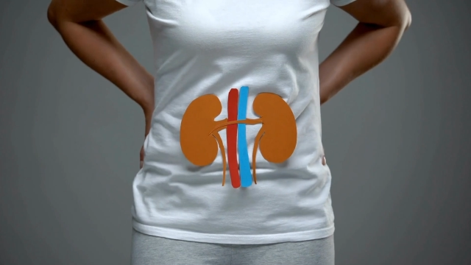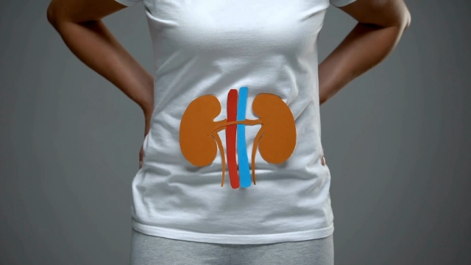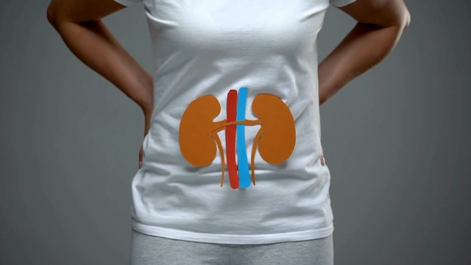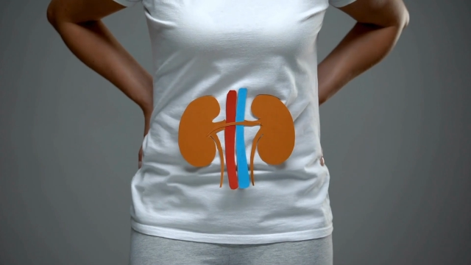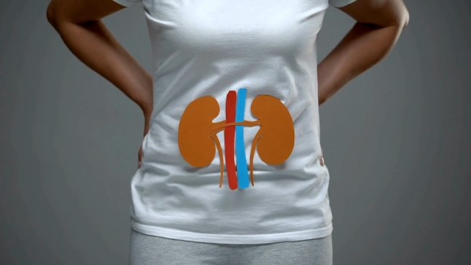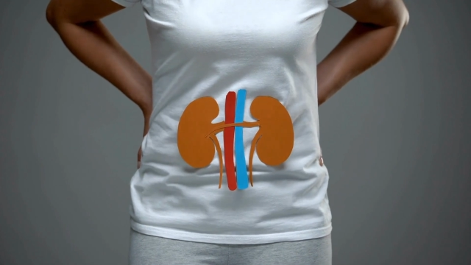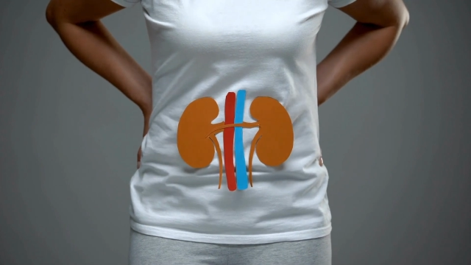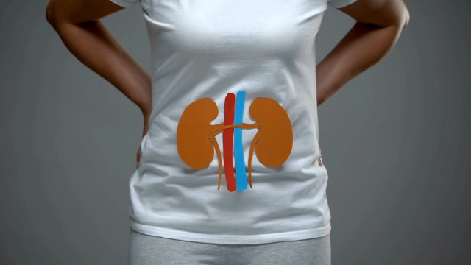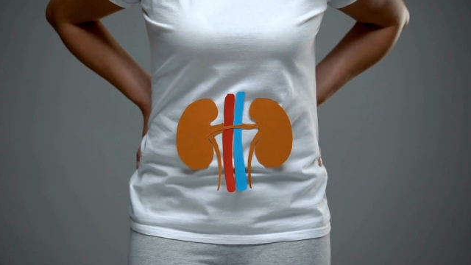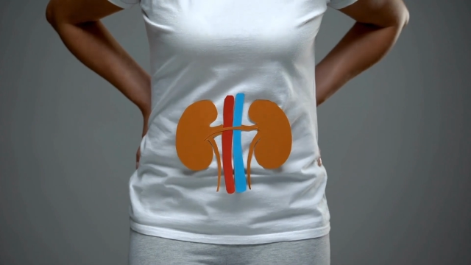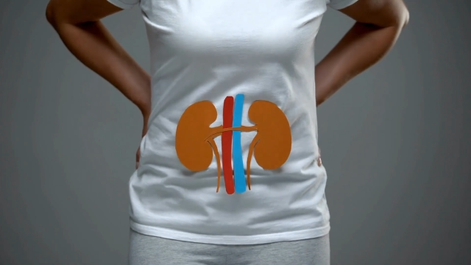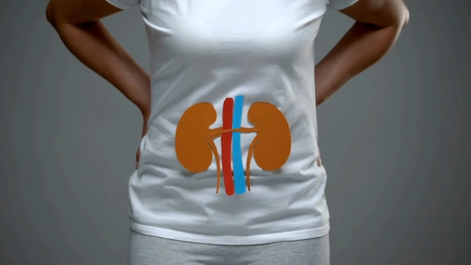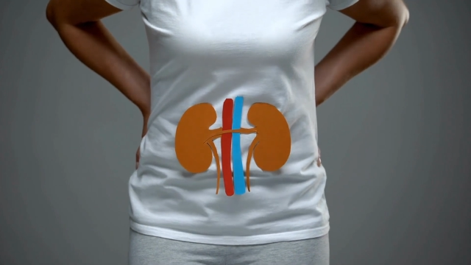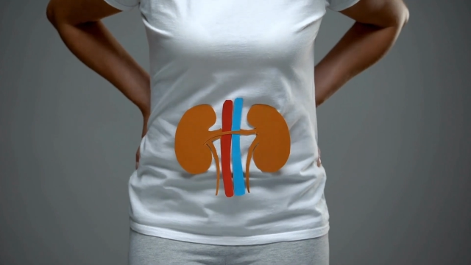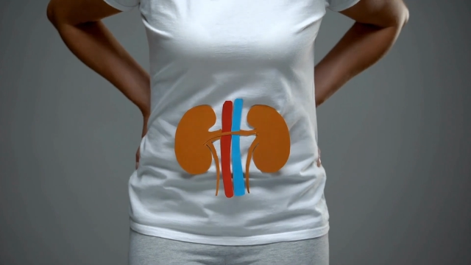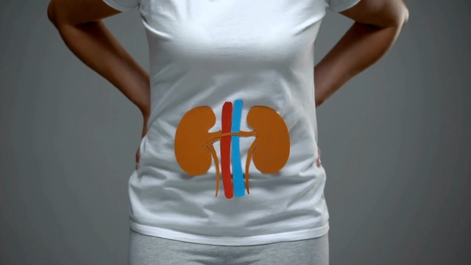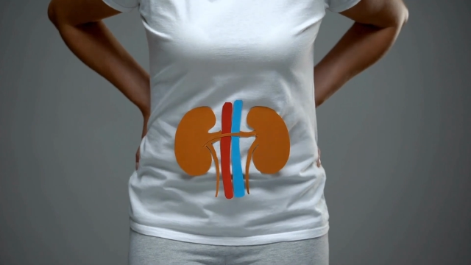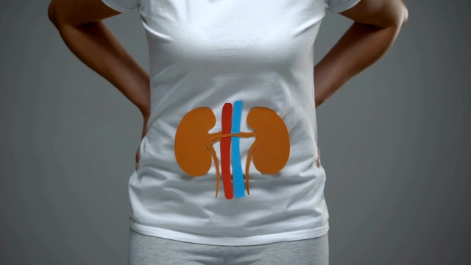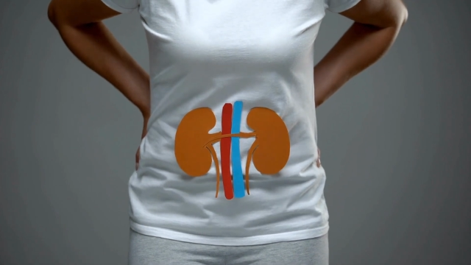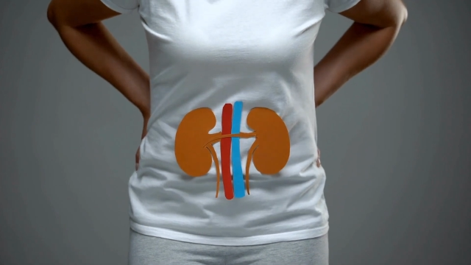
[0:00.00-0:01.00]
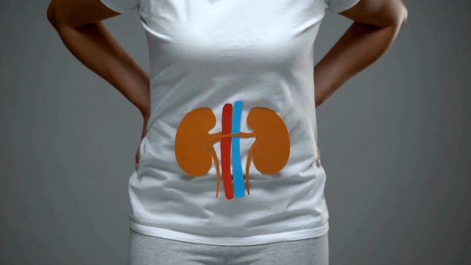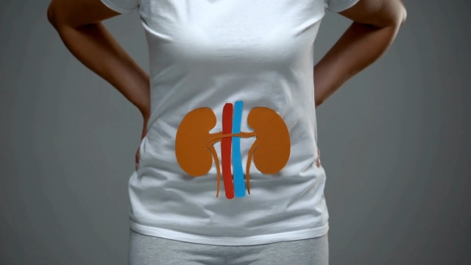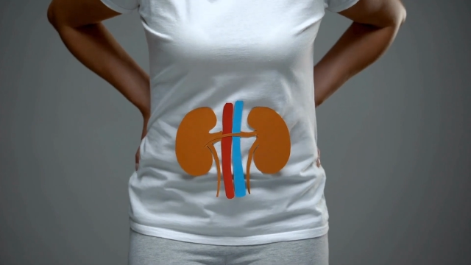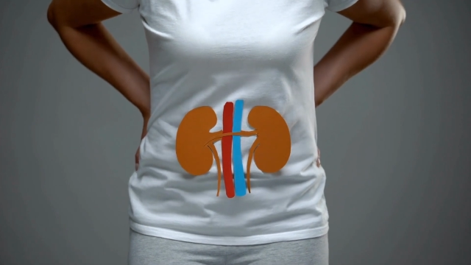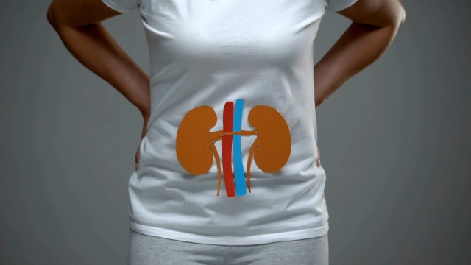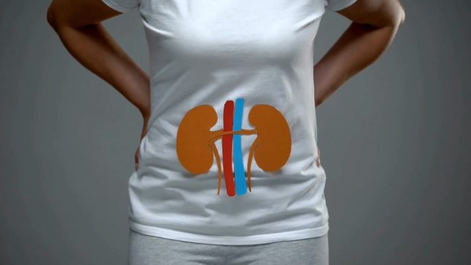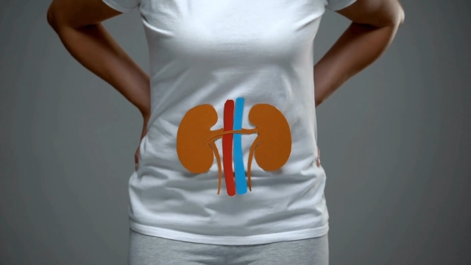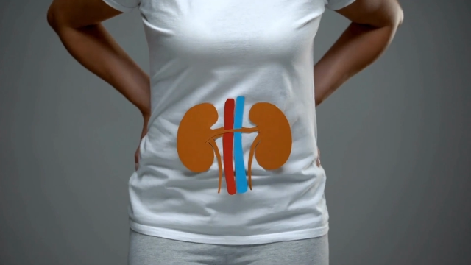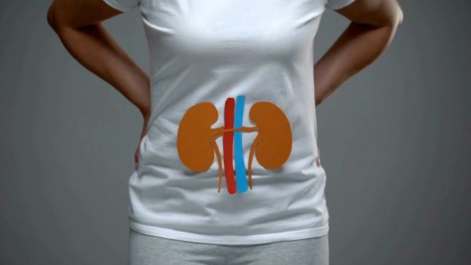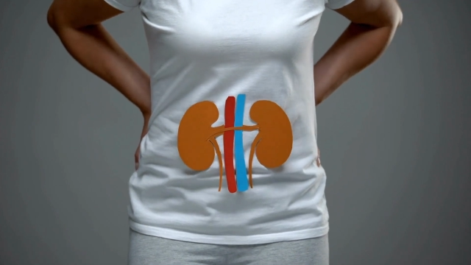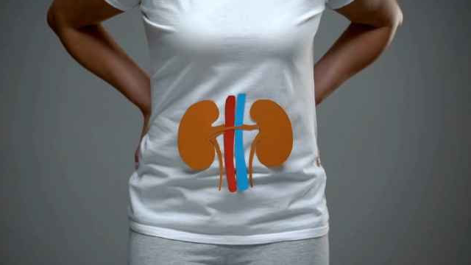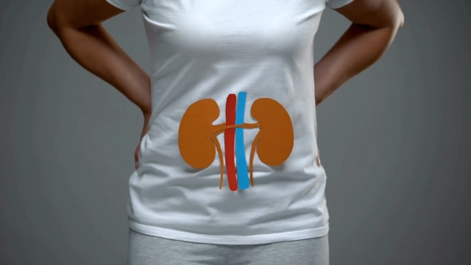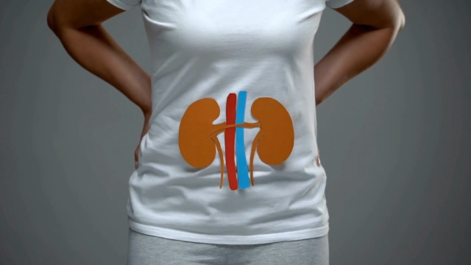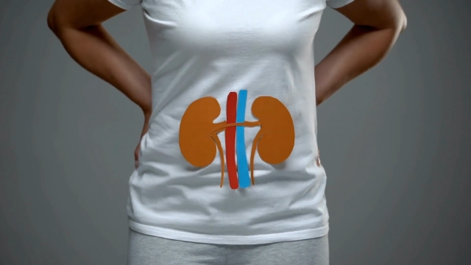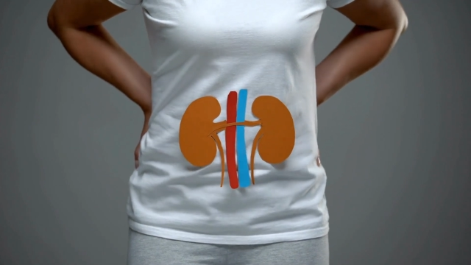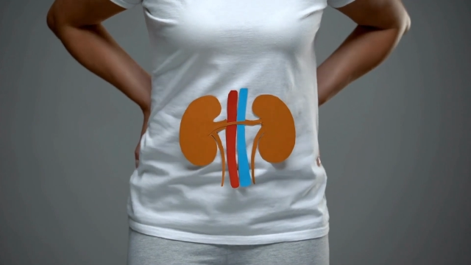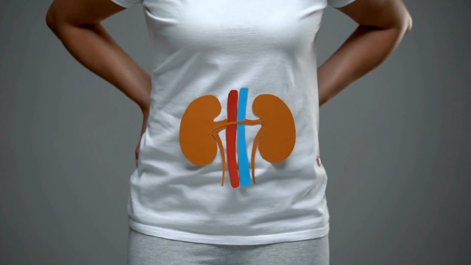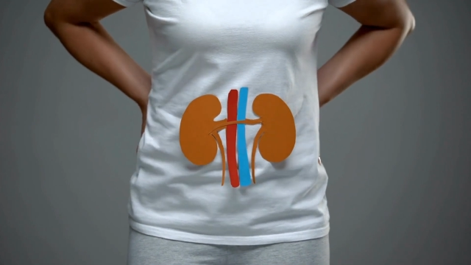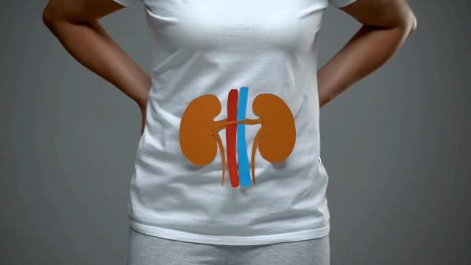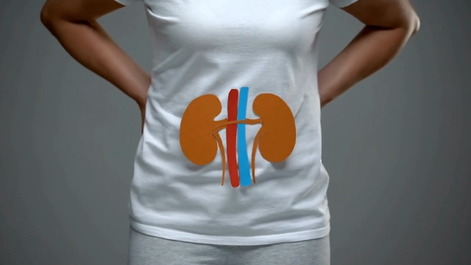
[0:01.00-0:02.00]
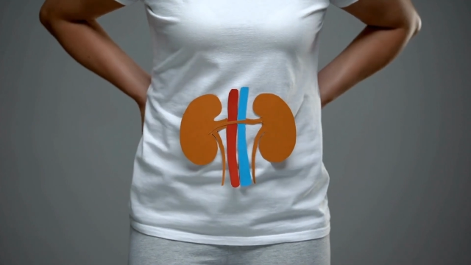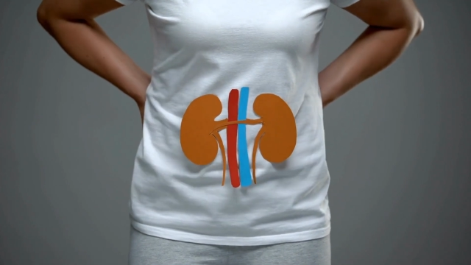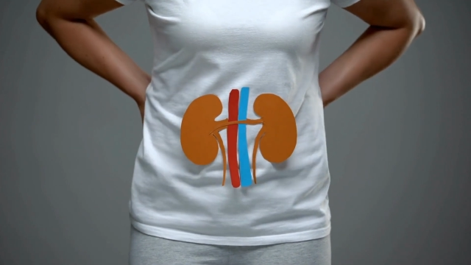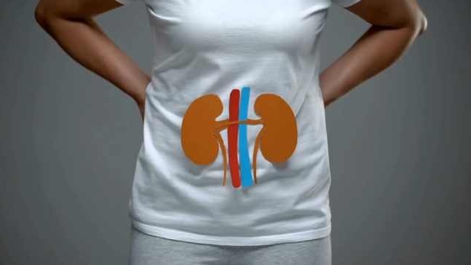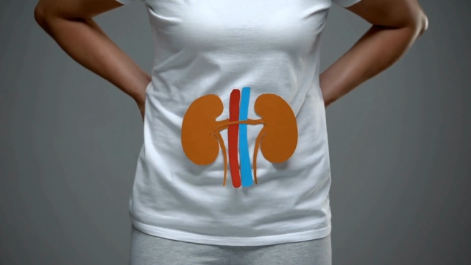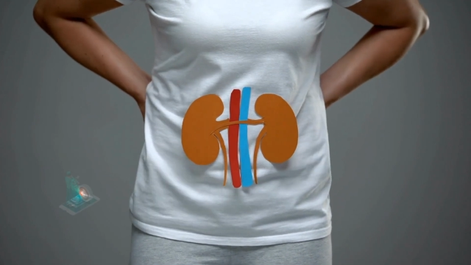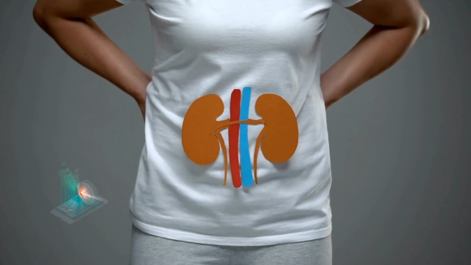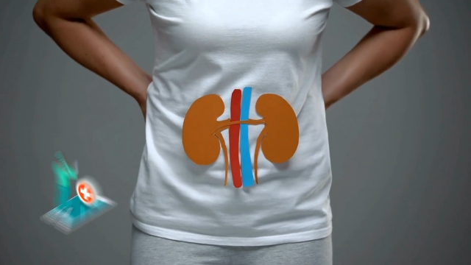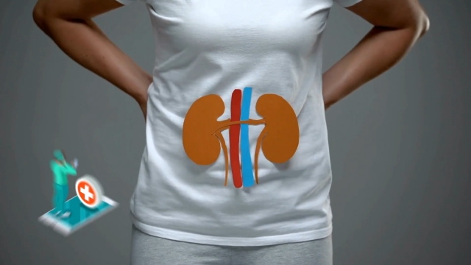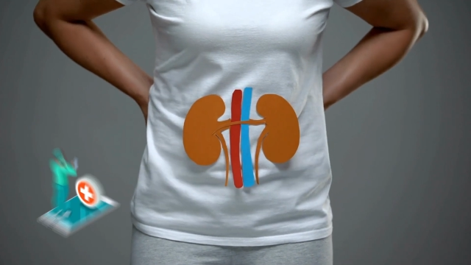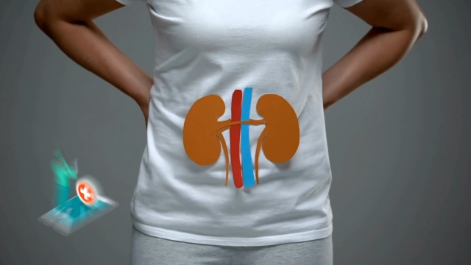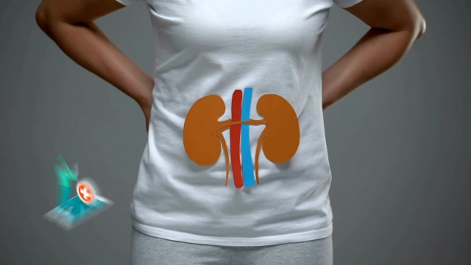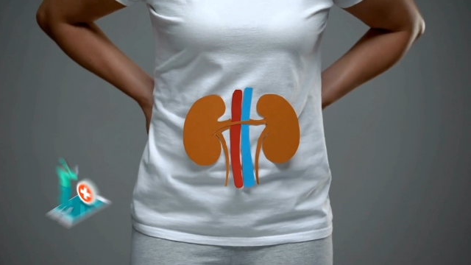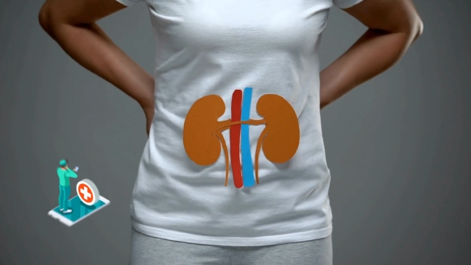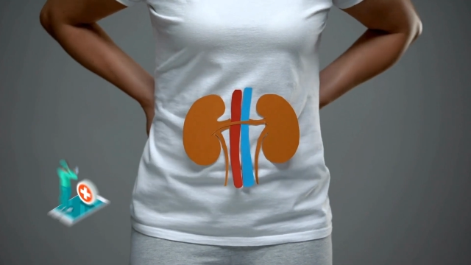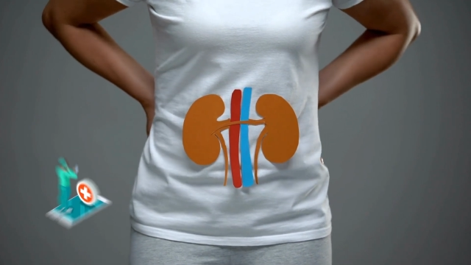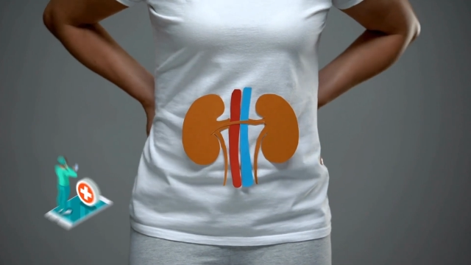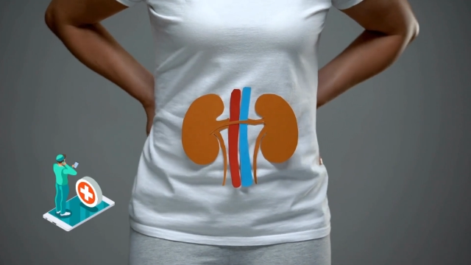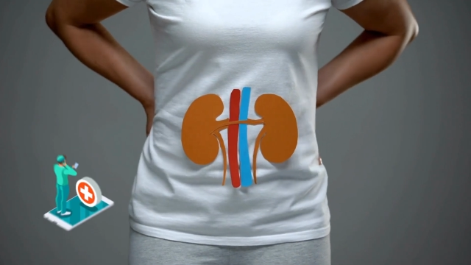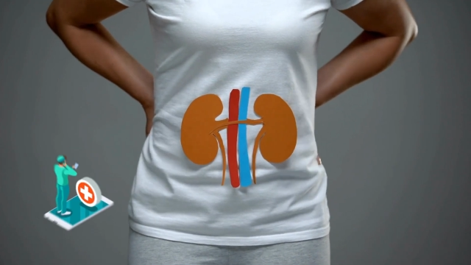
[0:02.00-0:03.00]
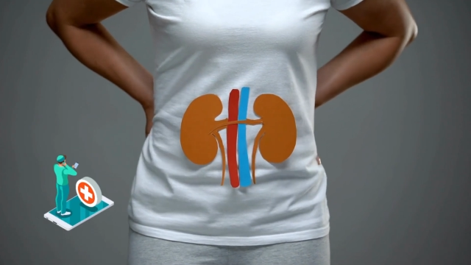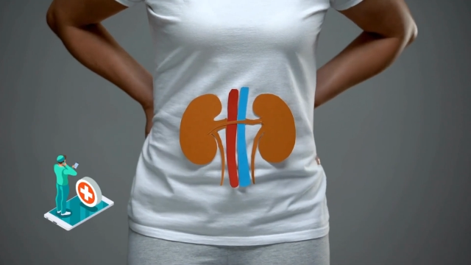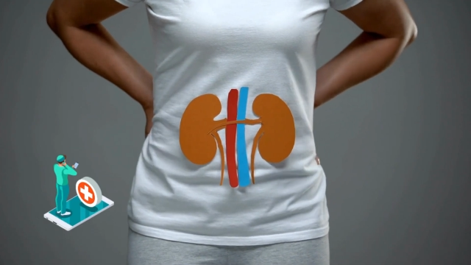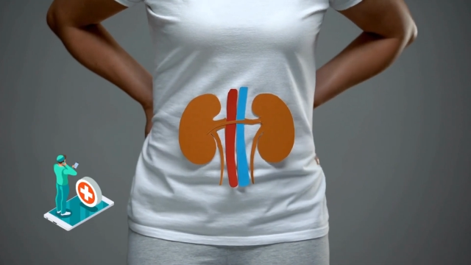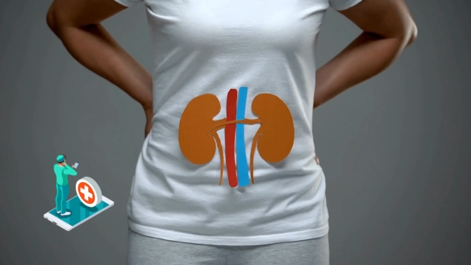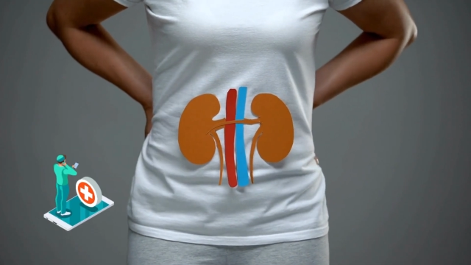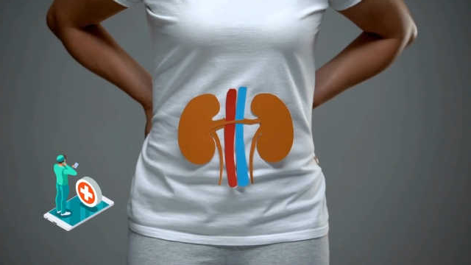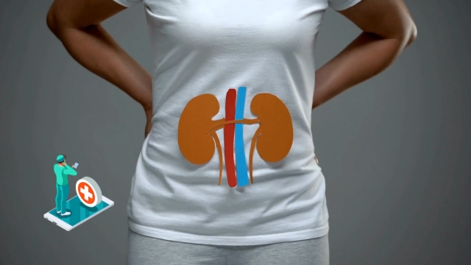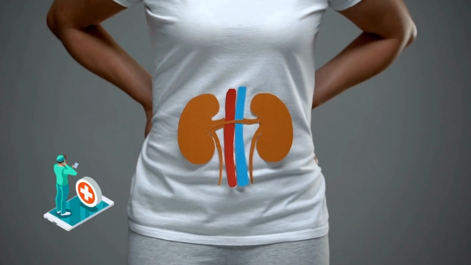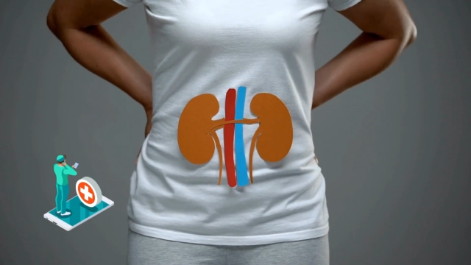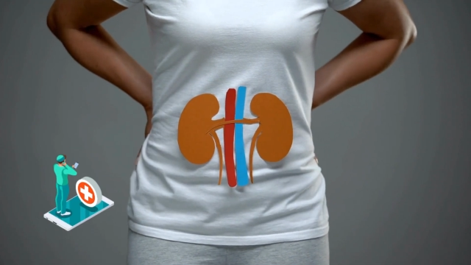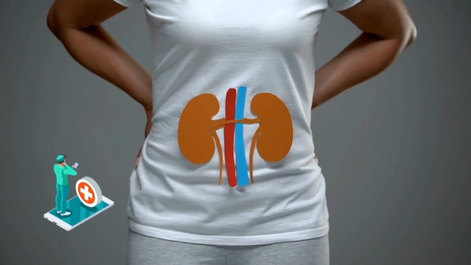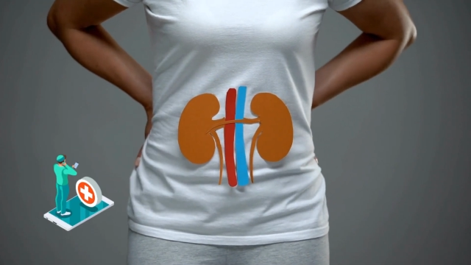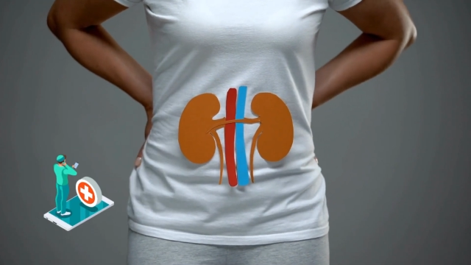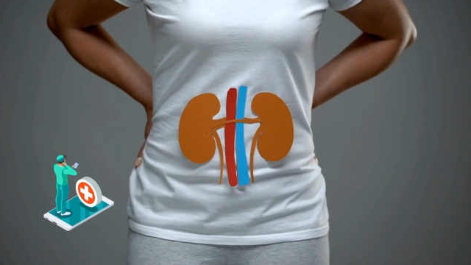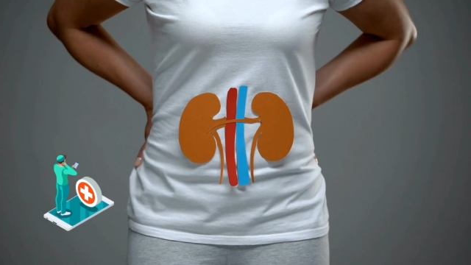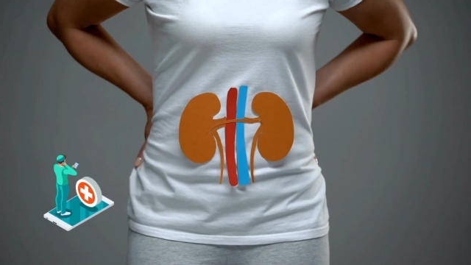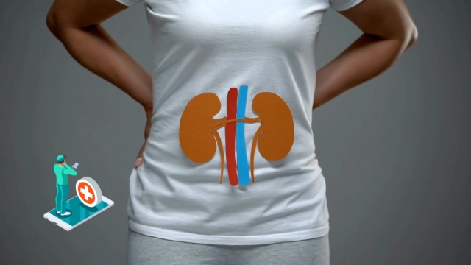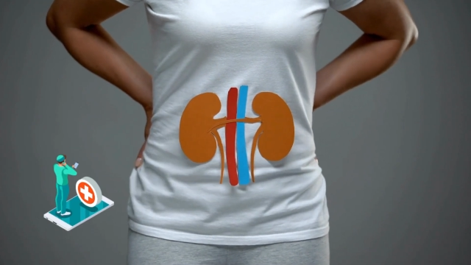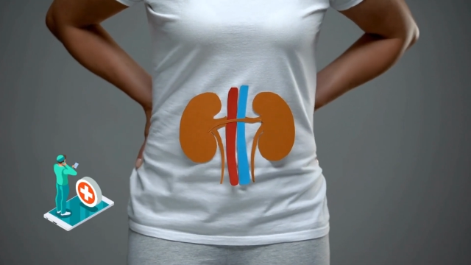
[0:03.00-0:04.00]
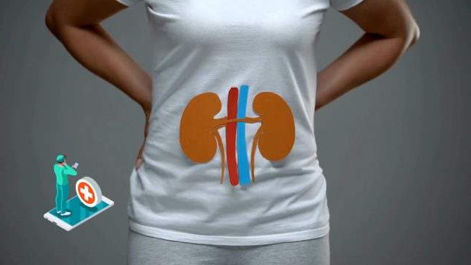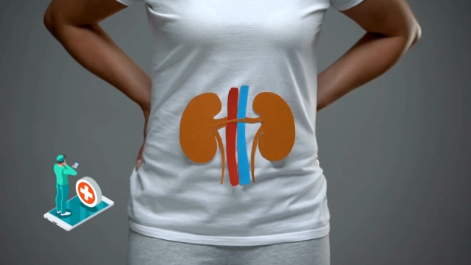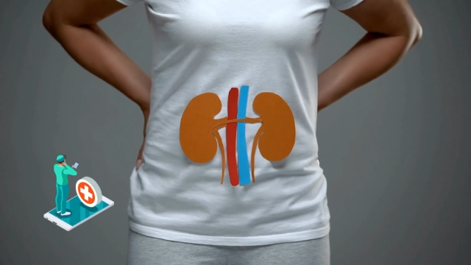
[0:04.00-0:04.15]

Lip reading: (no speaker visible)